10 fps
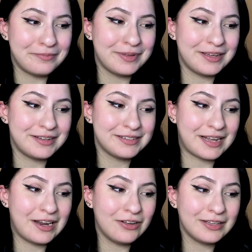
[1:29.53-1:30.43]
because
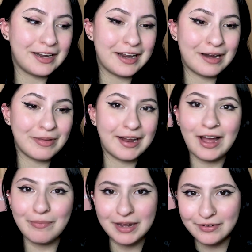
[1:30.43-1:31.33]
I looked at it and I'm like,
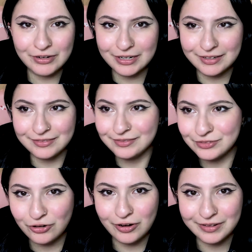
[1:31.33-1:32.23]
how am I ever gonna
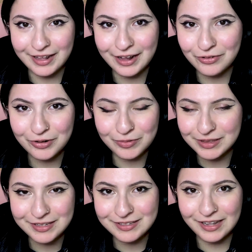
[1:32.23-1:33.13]
draw that? I don't know
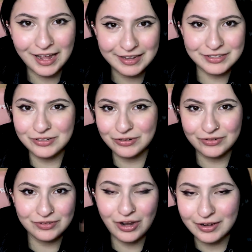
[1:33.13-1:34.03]
what these lines or
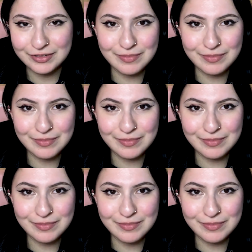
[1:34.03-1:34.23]
dots